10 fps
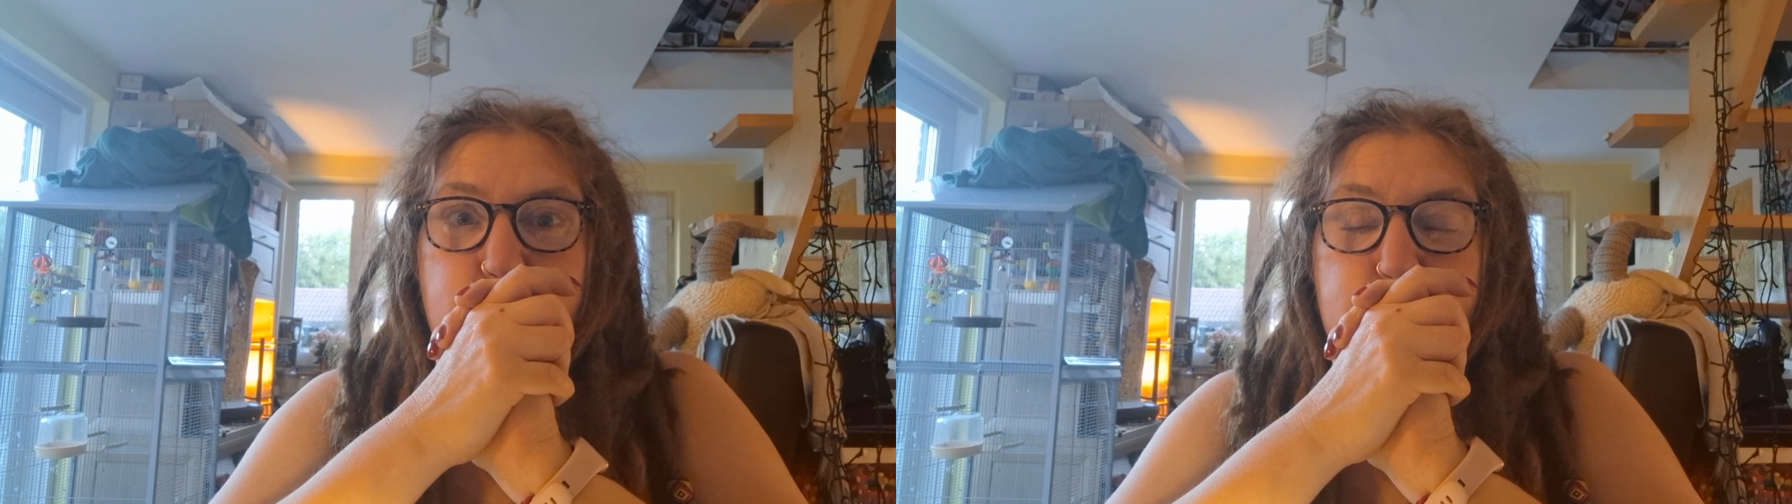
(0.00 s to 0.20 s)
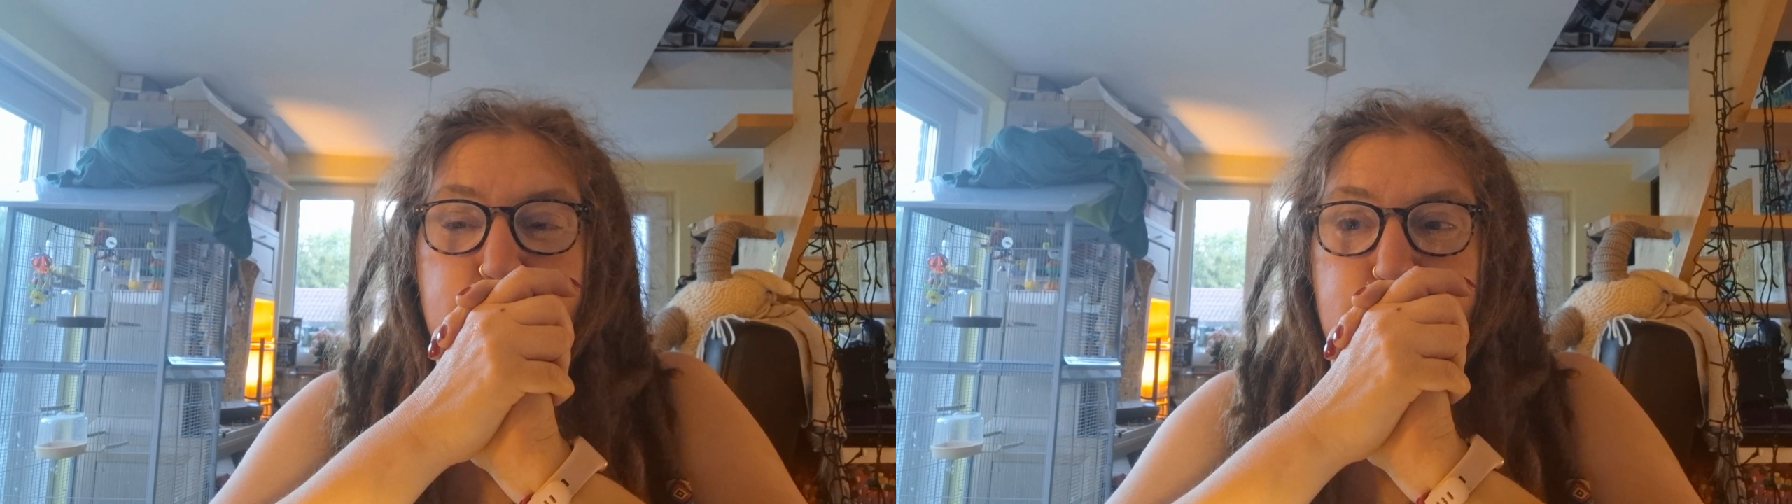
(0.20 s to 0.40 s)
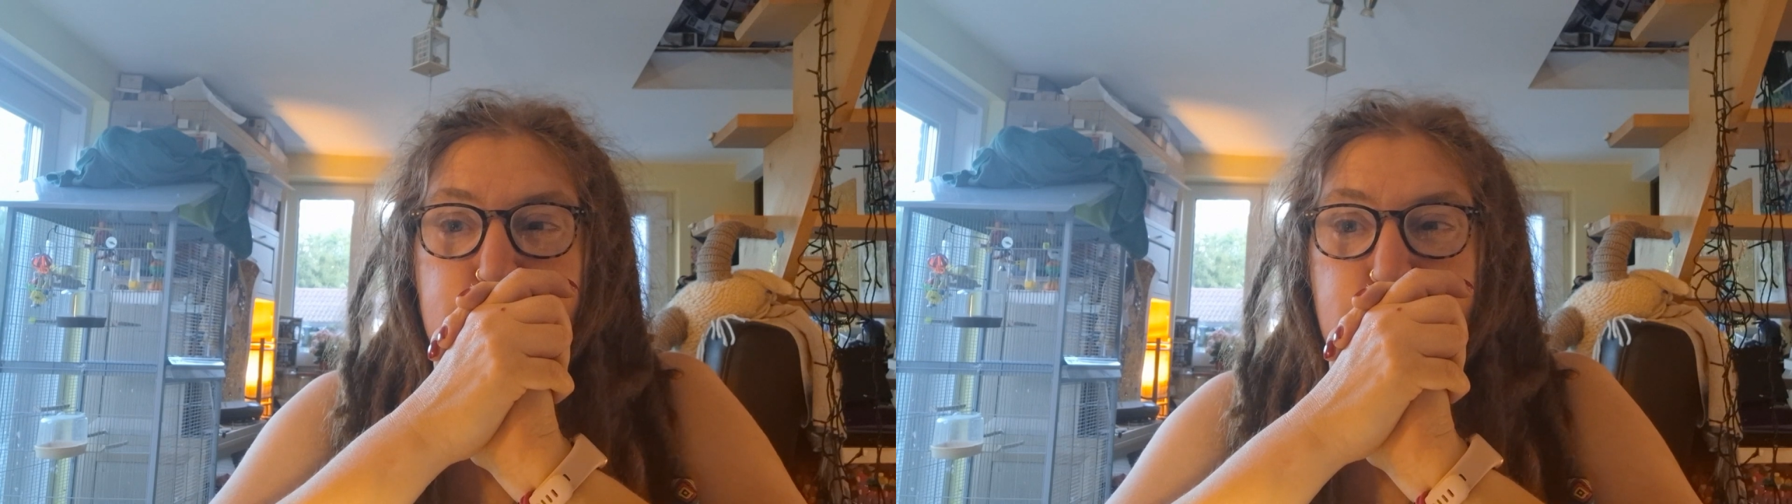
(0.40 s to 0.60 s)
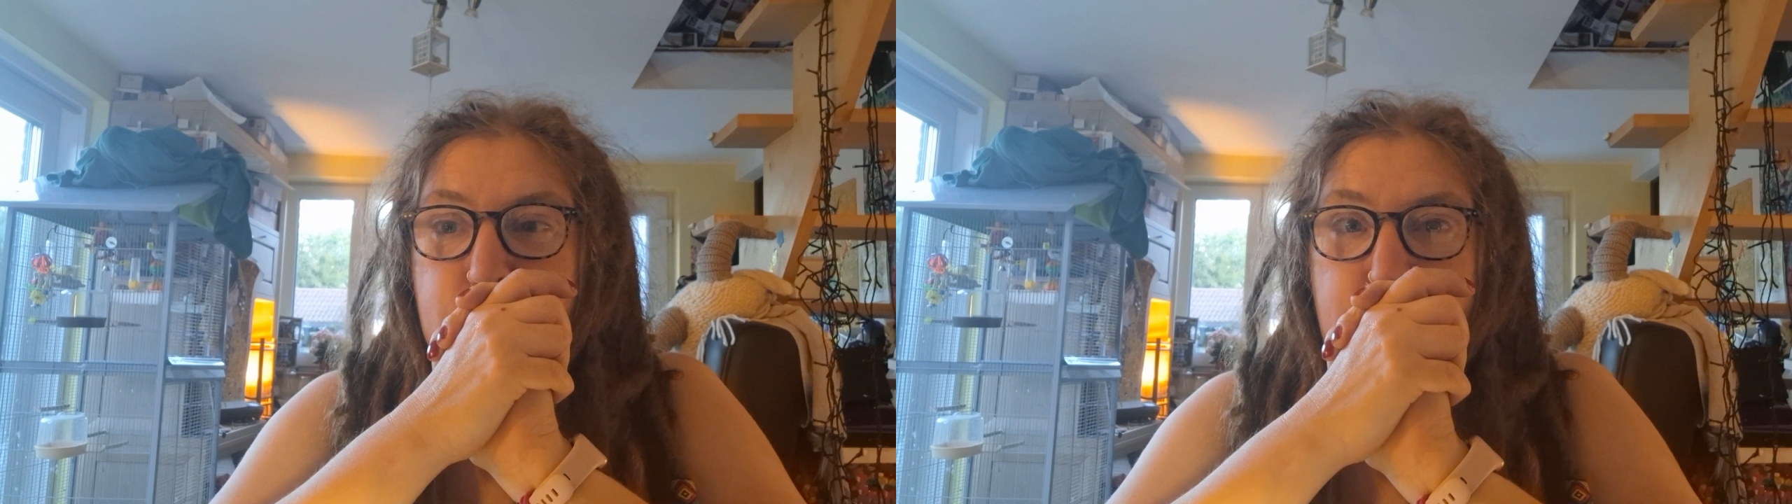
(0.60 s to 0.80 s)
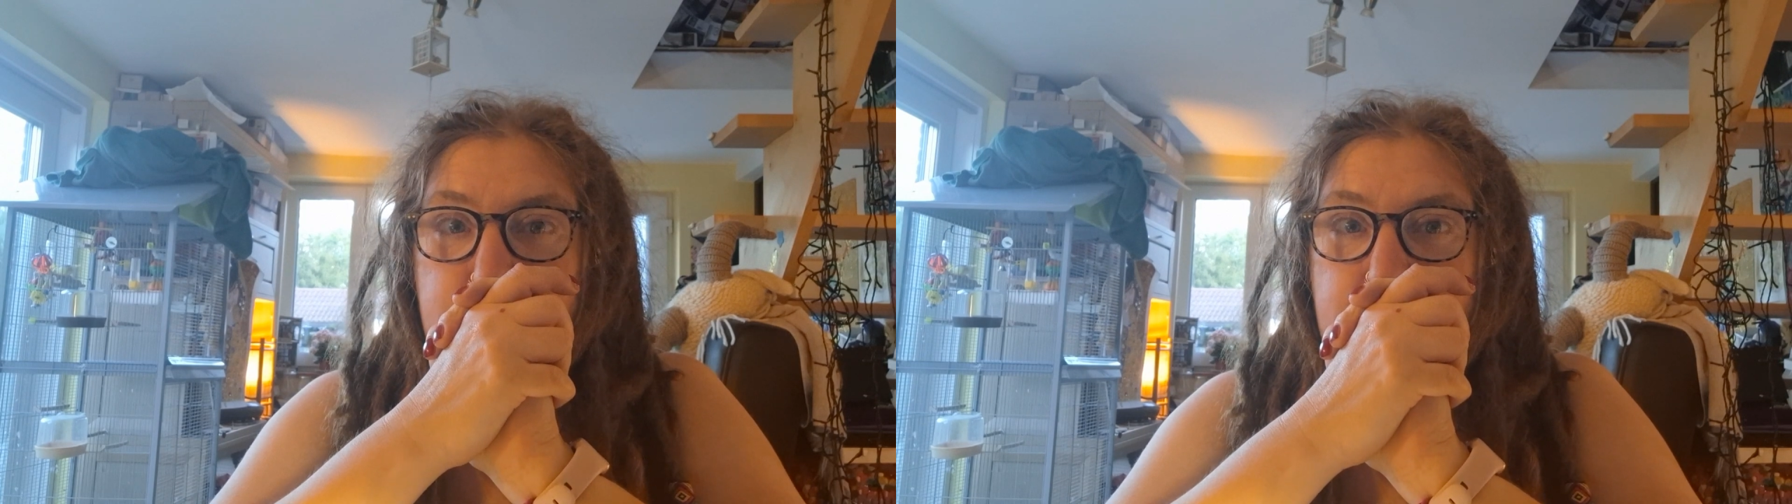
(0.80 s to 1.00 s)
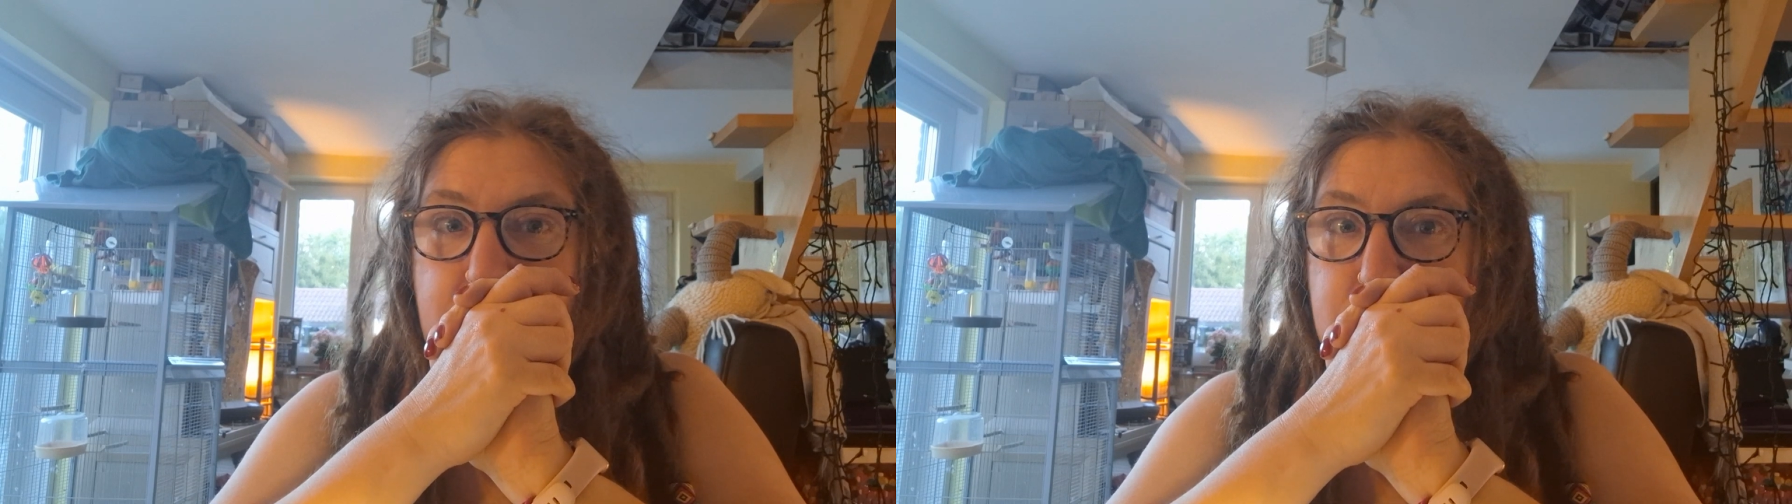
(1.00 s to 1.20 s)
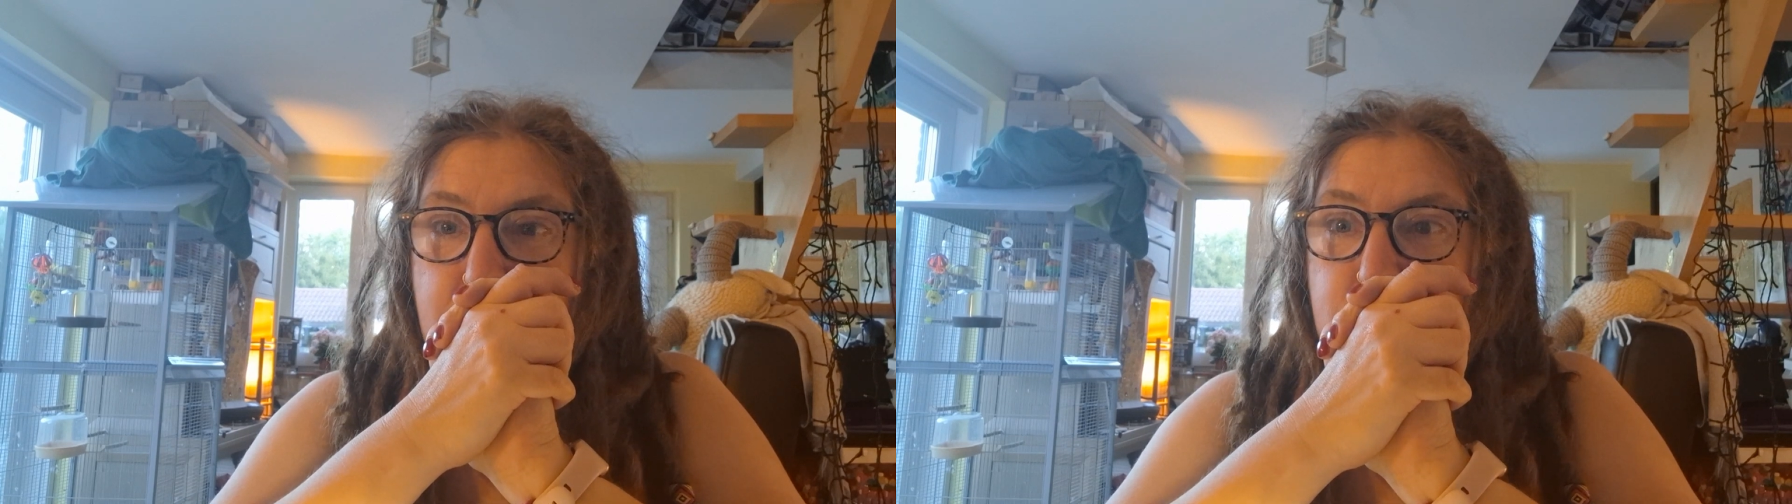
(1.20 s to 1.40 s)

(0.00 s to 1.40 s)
So I'm